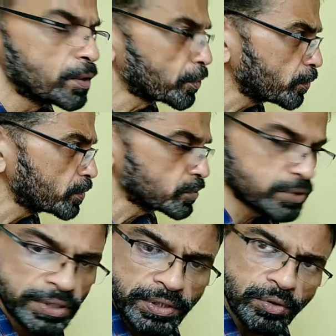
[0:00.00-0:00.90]
Rho is
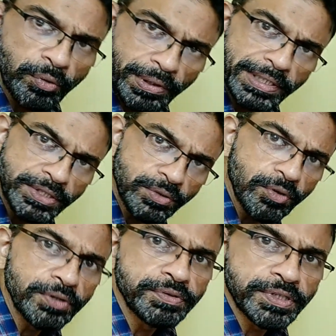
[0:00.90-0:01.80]
the correlation
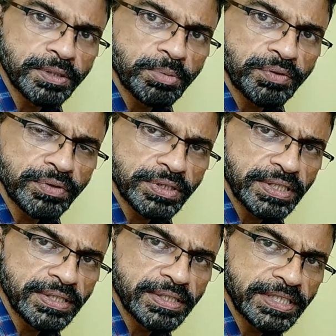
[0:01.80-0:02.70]
coefficient between the
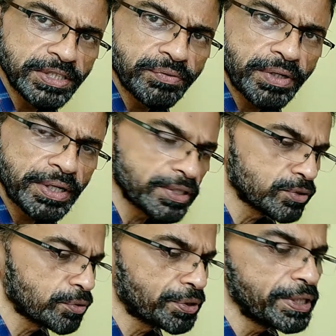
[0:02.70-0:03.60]
signals S1 and
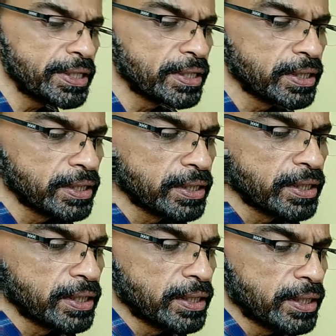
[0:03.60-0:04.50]
S0T,
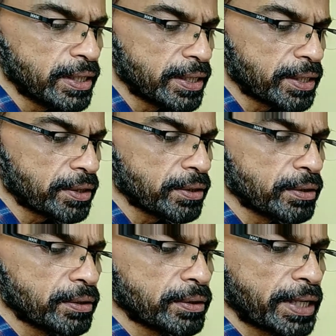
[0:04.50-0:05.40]
and
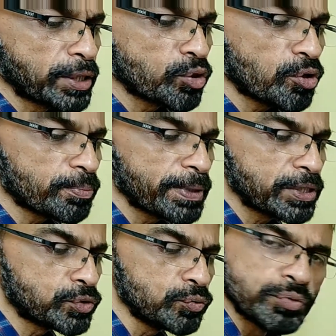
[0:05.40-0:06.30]
N0 by
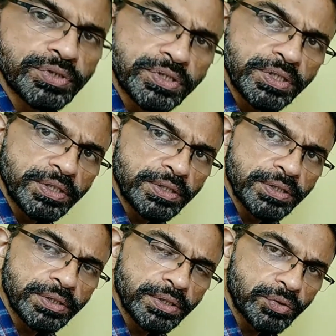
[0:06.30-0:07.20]
2 is the
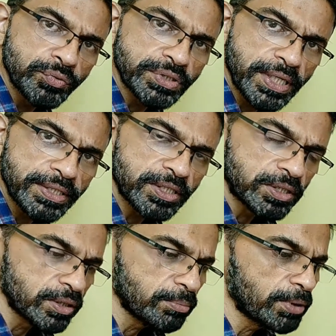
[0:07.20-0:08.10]

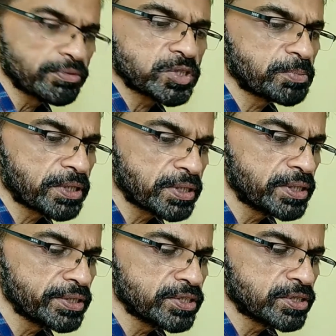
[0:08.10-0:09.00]
two-sided power spectral
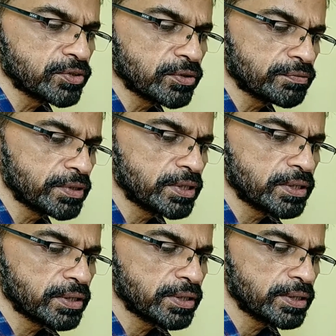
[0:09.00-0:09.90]
density of the
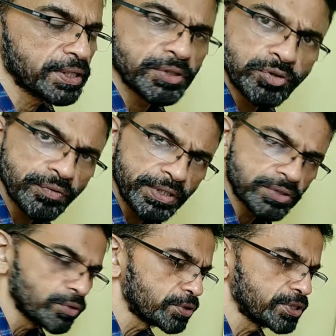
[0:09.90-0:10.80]
additive white
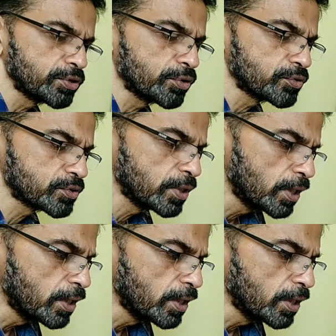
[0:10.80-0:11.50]
Gaussian noise.